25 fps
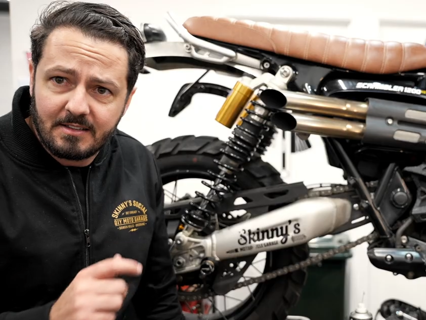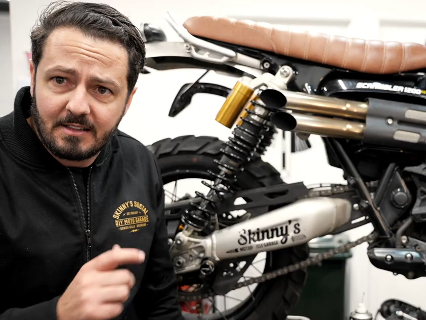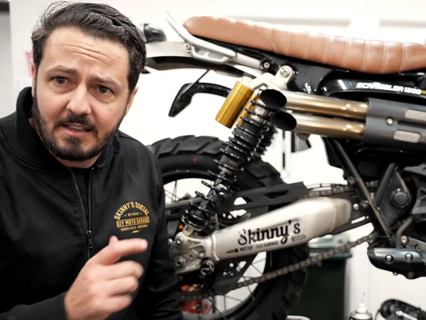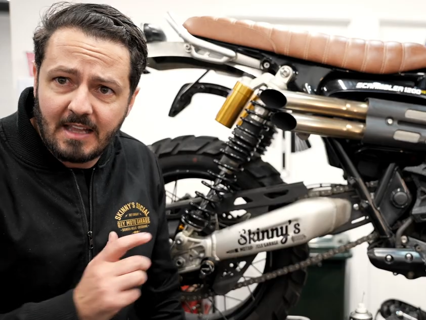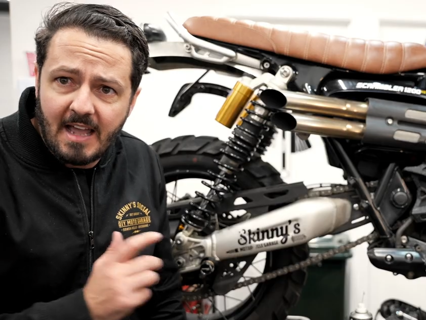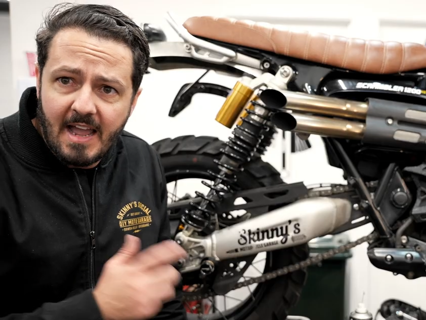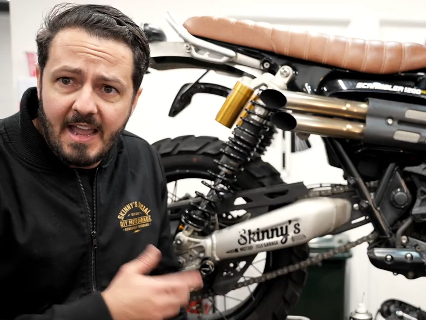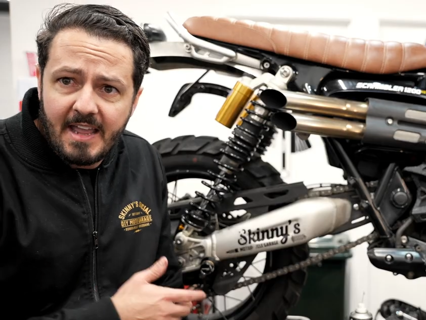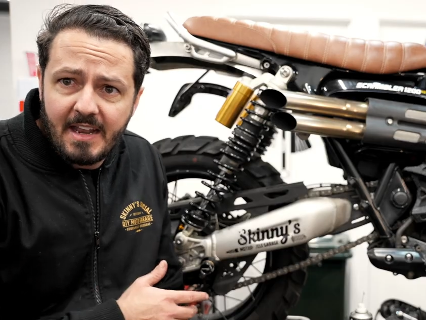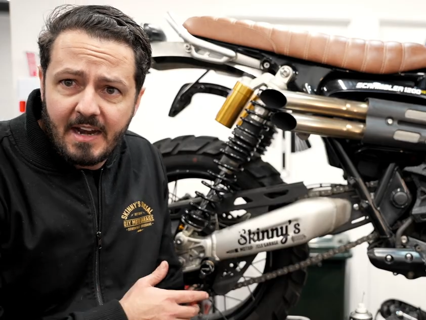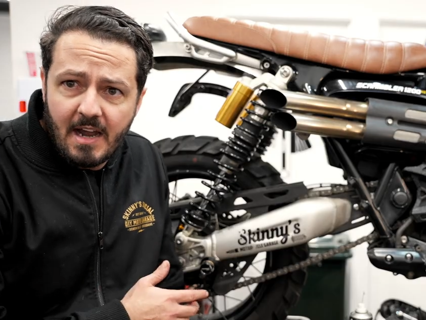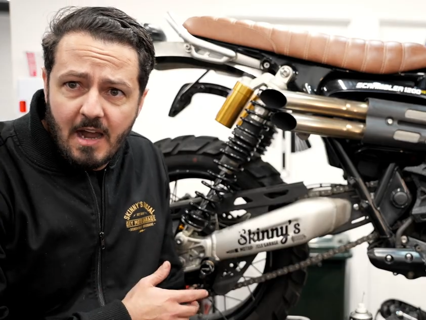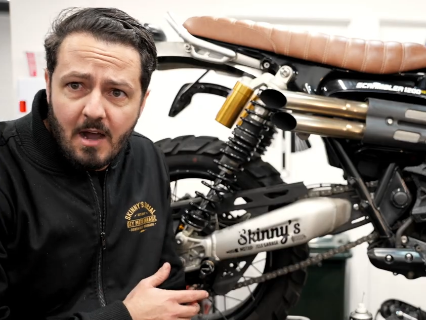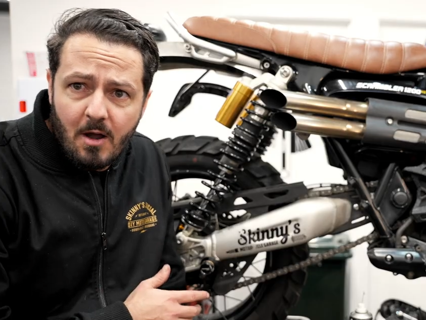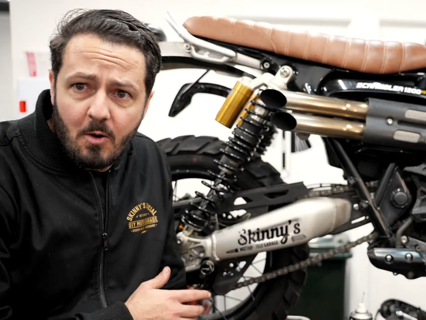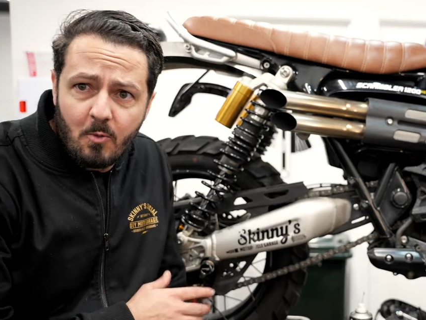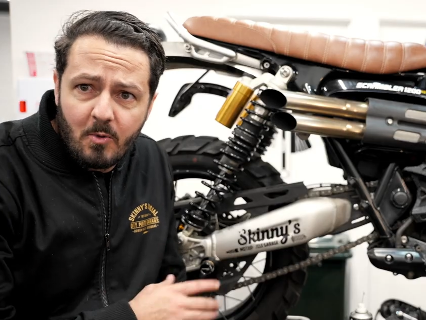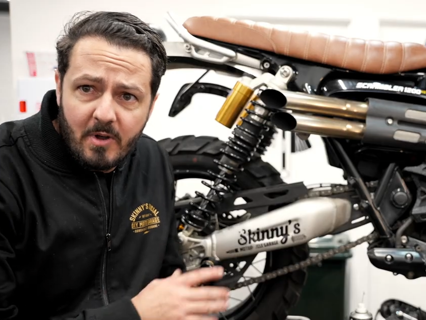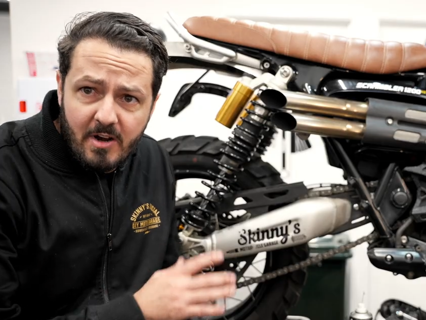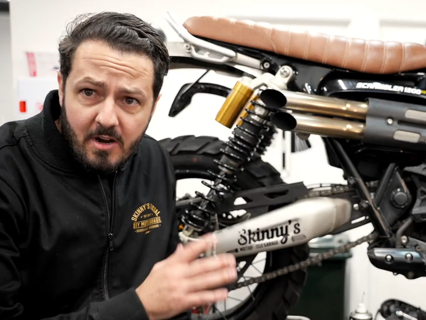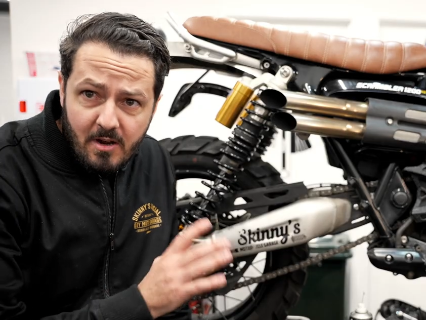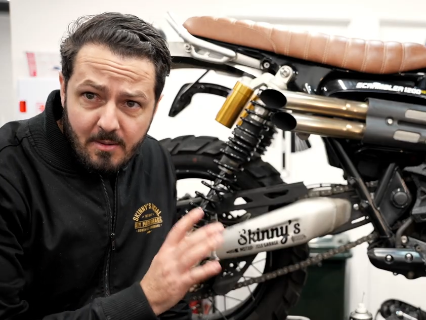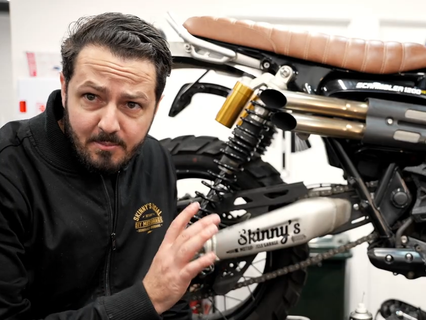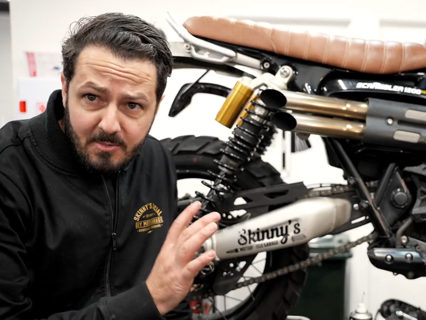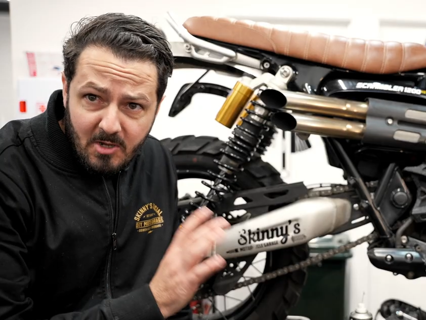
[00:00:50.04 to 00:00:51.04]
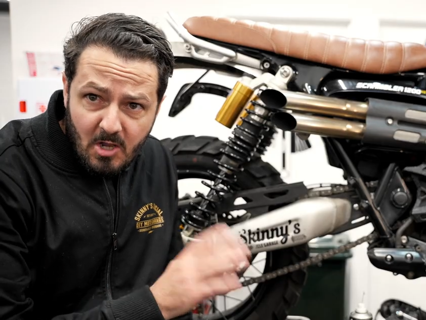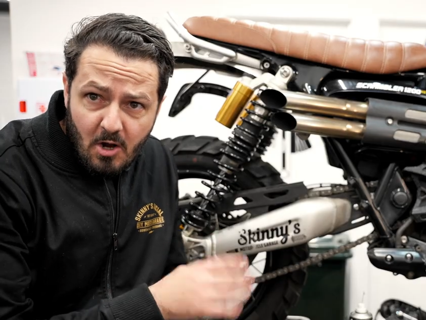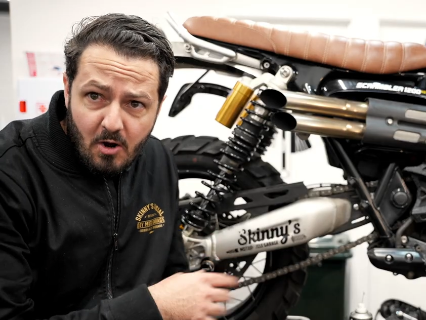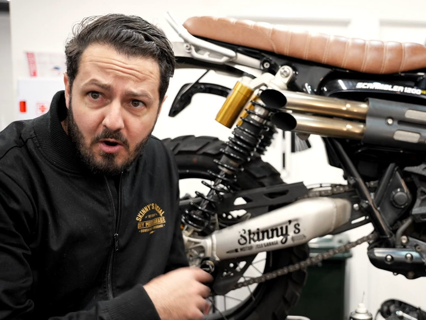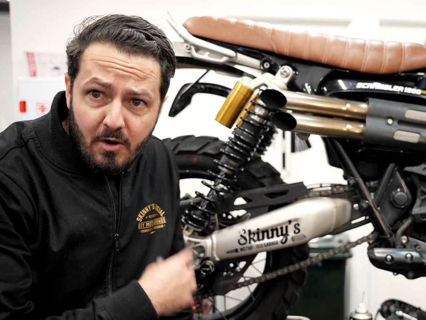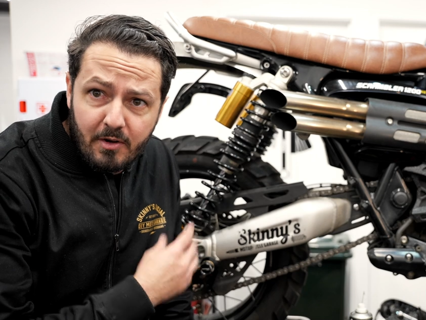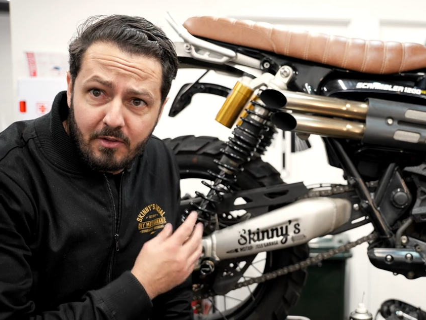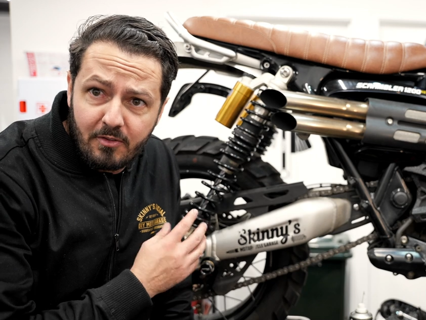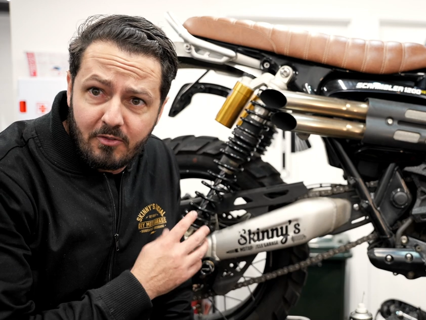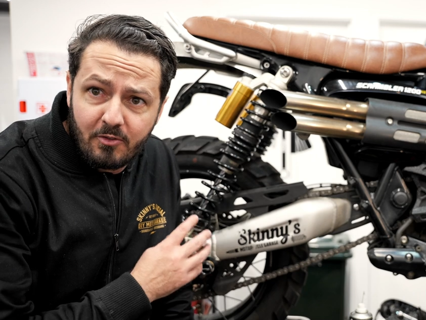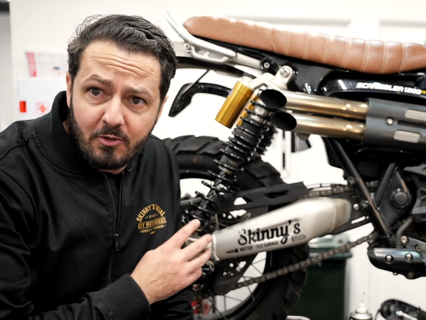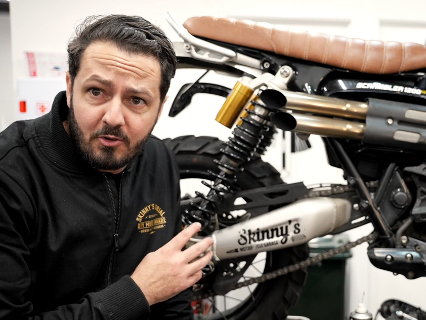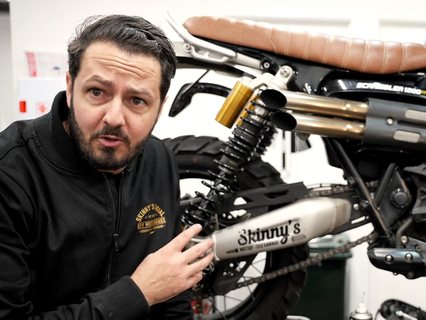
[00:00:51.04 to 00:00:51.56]
later when I'm
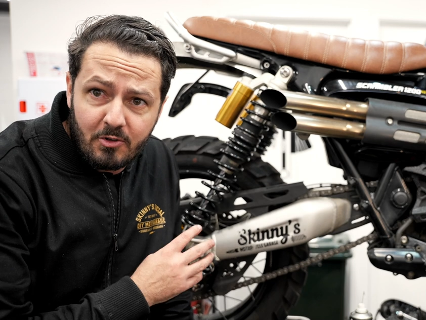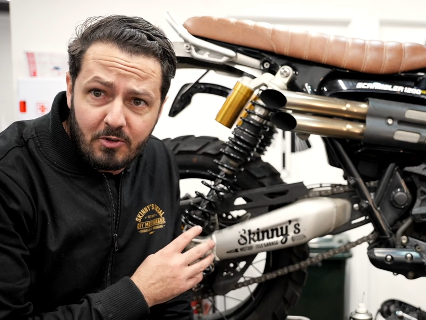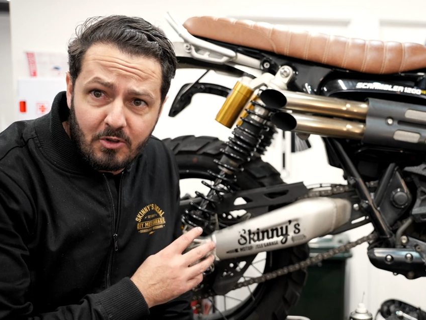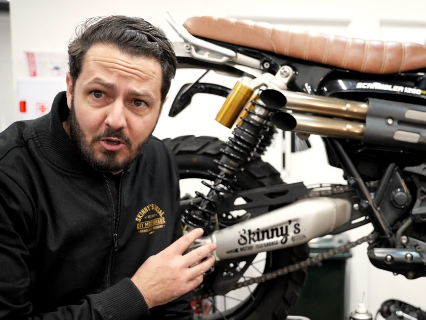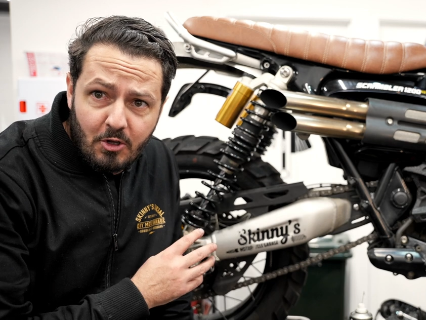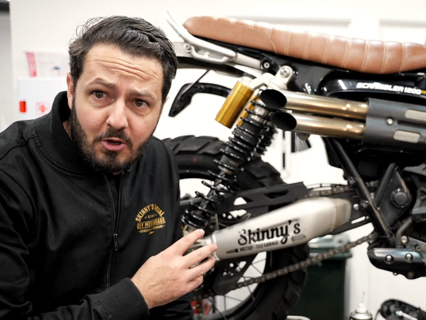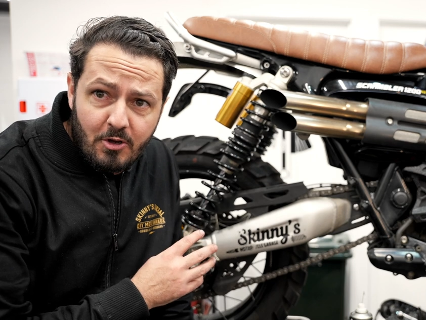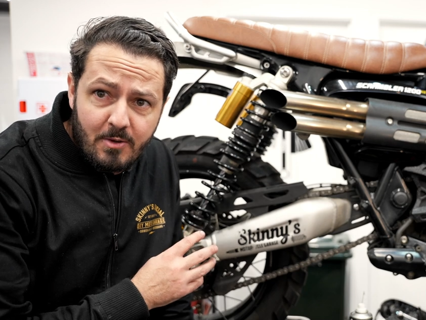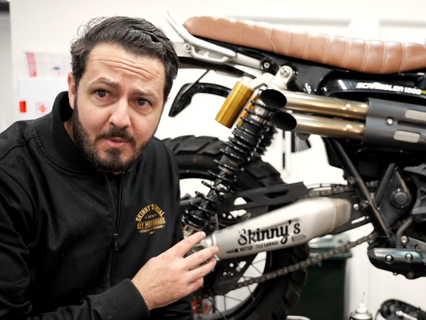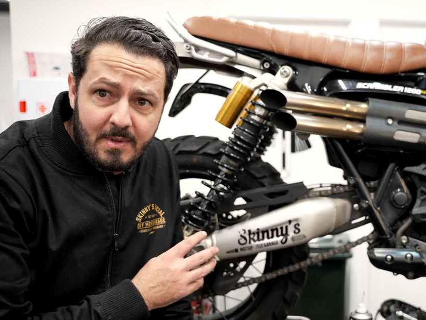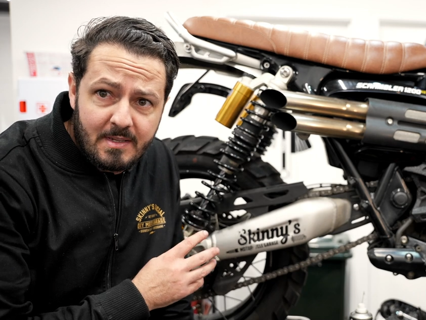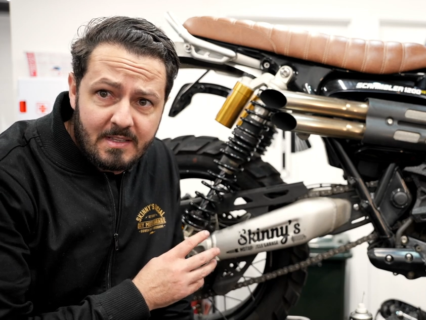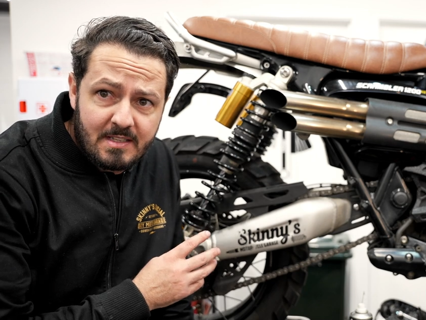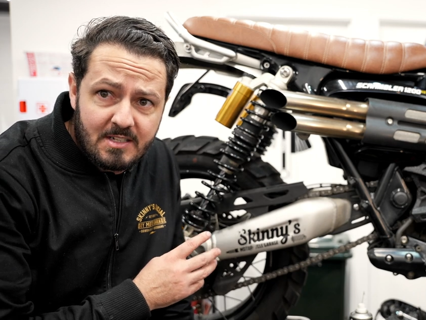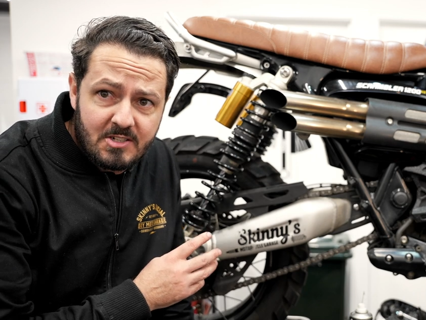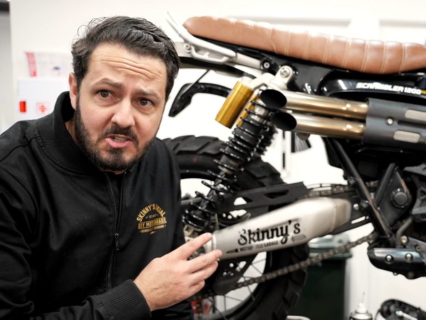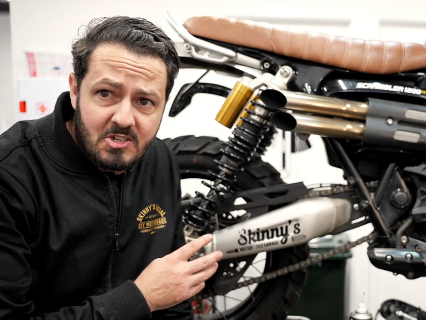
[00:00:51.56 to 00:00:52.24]
going through lubing